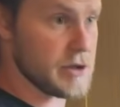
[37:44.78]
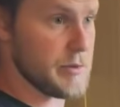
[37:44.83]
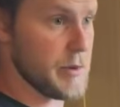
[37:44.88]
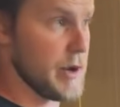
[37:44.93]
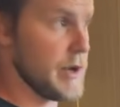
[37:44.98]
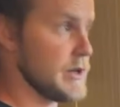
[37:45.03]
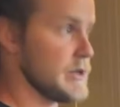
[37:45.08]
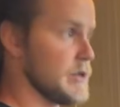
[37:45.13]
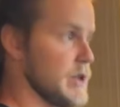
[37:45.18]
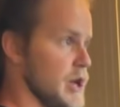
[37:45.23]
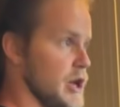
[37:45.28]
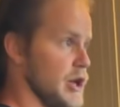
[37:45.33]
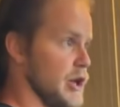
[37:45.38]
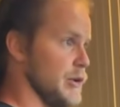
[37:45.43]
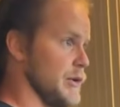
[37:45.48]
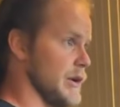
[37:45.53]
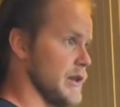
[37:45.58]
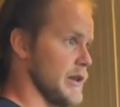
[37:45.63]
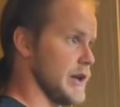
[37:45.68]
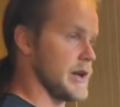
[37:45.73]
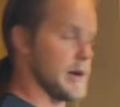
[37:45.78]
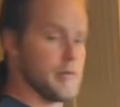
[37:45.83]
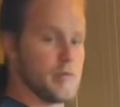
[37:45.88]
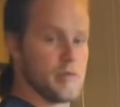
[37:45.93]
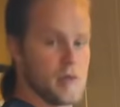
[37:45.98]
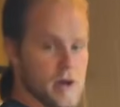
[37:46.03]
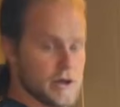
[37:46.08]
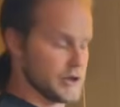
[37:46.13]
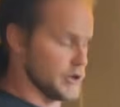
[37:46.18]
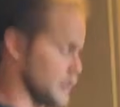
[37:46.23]
counter space, you get
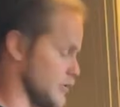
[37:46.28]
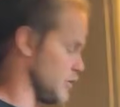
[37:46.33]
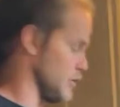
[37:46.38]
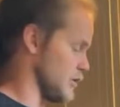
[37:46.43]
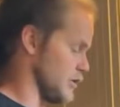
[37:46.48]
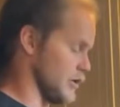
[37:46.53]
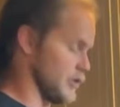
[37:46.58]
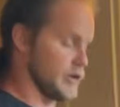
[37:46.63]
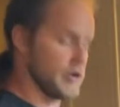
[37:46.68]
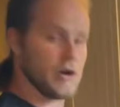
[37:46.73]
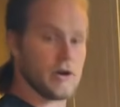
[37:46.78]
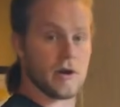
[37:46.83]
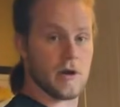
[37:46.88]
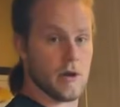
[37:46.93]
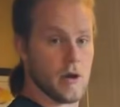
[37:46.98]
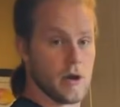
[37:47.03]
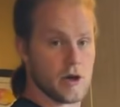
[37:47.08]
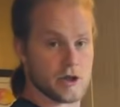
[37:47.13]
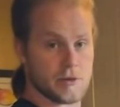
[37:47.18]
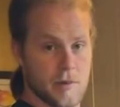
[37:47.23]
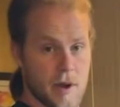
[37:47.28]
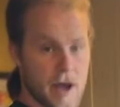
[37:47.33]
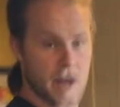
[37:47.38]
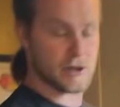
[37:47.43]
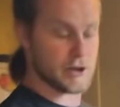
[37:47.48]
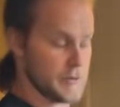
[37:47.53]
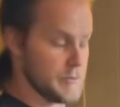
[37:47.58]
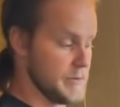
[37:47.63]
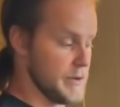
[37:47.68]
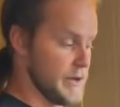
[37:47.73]
like a pressure cooker, cook a large
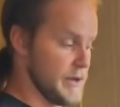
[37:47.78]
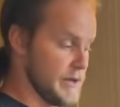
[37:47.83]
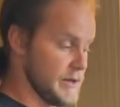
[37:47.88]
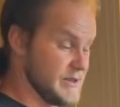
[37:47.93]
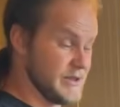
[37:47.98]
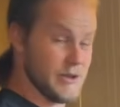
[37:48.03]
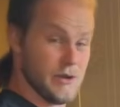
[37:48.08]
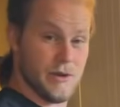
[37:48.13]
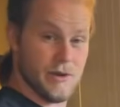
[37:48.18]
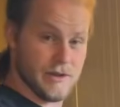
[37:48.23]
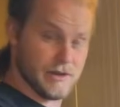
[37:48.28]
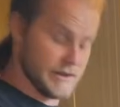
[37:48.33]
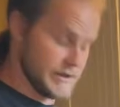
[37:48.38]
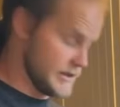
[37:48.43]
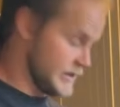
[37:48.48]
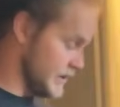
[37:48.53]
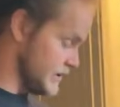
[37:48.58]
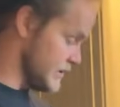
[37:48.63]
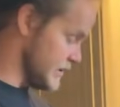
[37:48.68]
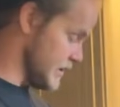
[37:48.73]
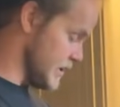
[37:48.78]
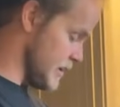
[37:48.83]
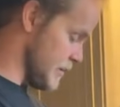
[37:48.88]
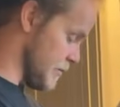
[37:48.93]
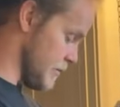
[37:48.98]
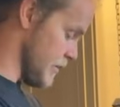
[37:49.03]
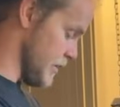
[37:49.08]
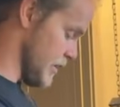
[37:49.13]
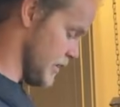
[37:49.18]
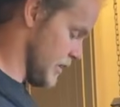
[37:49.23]
batch of beans, and you can season
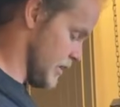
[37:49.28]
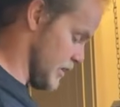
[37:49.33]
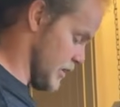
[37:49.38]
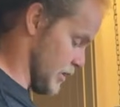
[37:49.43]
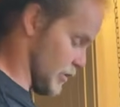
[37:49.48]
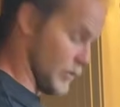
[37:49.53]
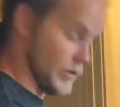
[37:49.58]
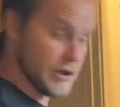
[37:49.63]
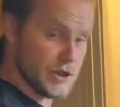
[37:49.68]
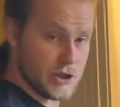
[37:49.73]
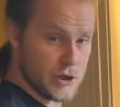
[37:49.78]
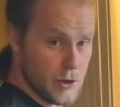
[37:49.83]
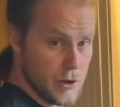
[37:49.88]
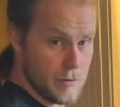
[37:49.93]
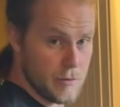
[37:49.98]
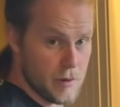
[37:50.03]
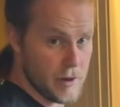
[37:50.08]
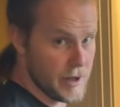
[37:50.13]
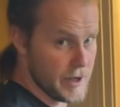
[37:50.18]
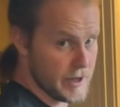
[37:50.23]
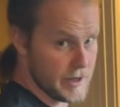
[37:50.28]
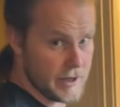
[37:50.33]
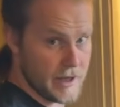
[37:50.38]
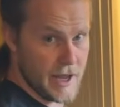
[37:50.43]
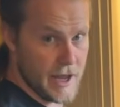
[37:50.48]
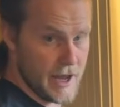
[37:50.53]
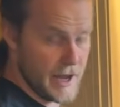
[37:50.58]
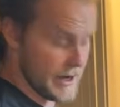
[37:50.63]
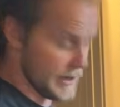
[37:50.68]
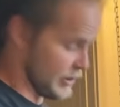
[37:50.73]
them. We're just doing plain
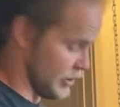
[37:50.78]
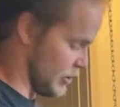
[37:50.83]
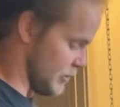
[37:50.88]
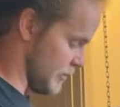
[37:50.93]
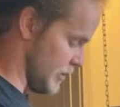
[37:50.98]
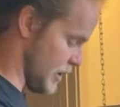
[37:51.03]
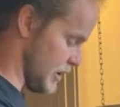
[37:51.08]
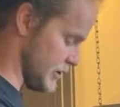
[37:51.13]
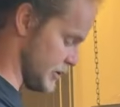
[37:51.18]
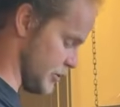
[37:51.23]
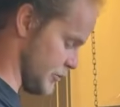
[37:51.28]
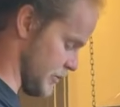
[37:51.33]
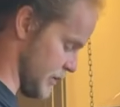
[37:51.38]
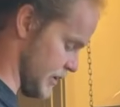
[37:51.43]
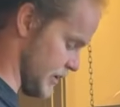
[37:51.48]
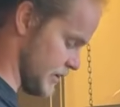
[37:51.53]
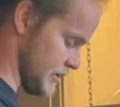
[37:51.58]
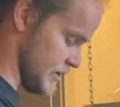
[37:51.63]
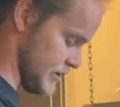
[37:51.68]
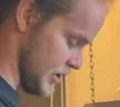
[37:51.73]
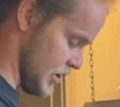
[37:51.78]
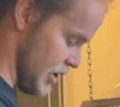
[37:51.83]
canned garbanzo beans.